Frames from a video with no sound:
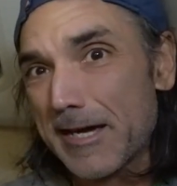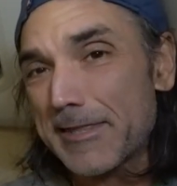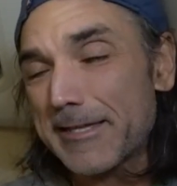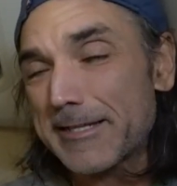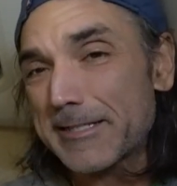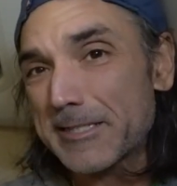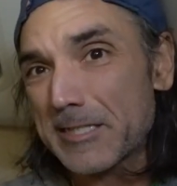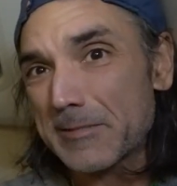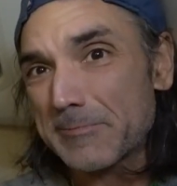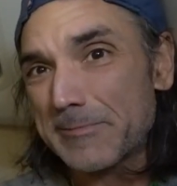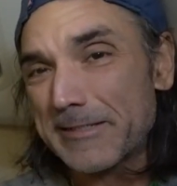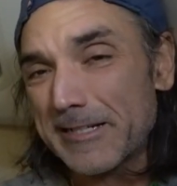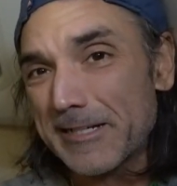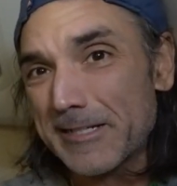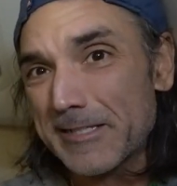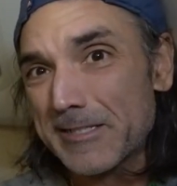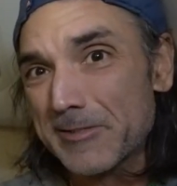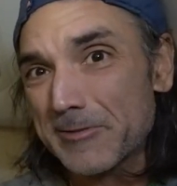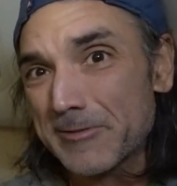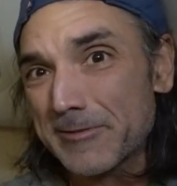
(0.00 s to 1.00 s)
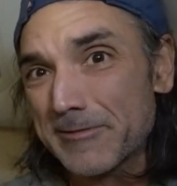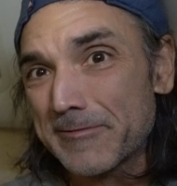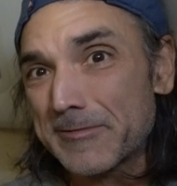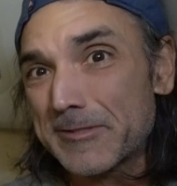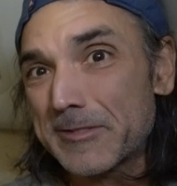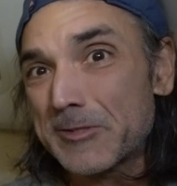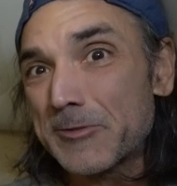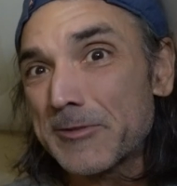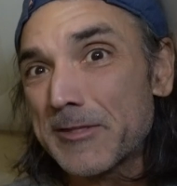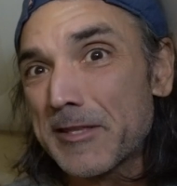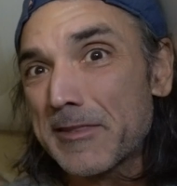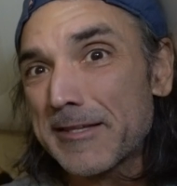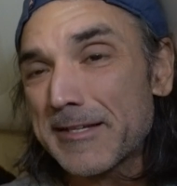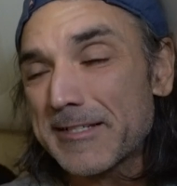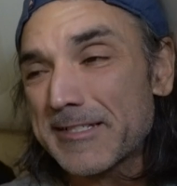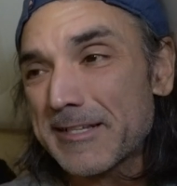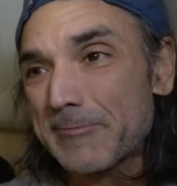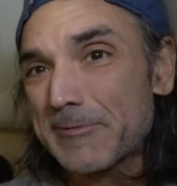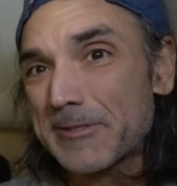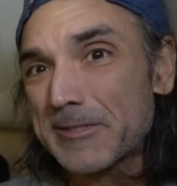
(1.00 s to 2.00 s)
I think it should be us sort of doing the
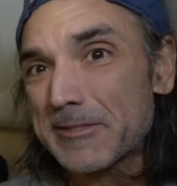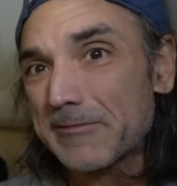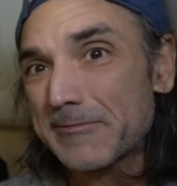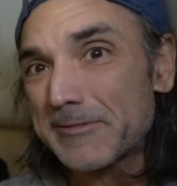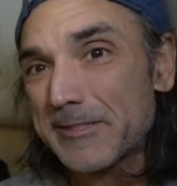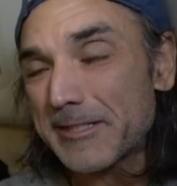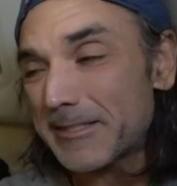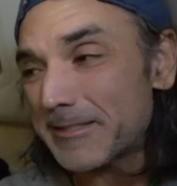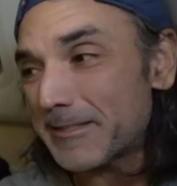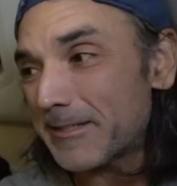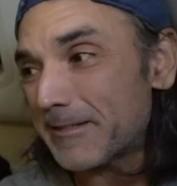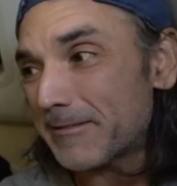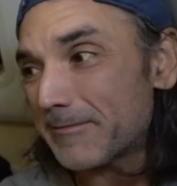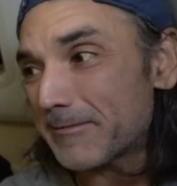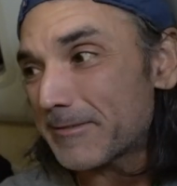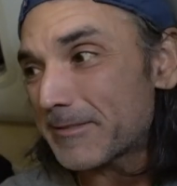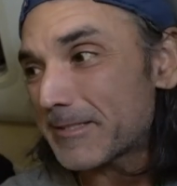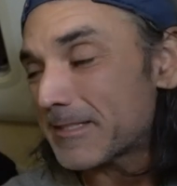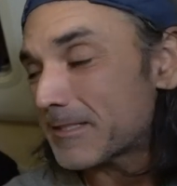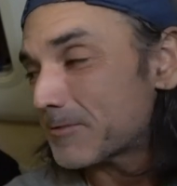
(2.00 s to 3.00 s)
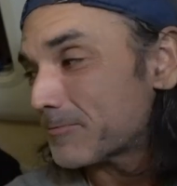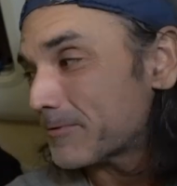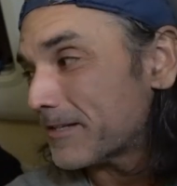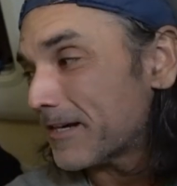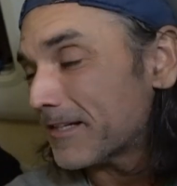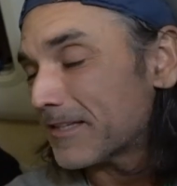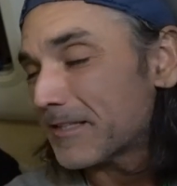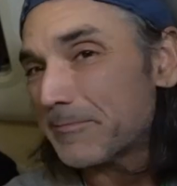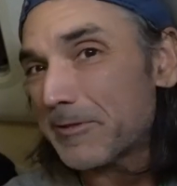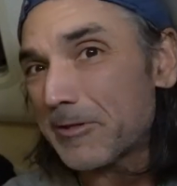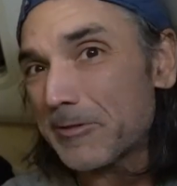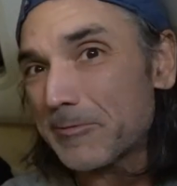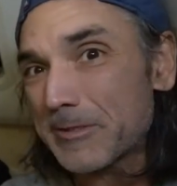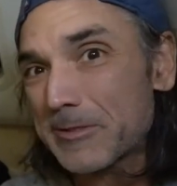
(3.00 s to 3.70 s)
things that we should have done since we got the boat,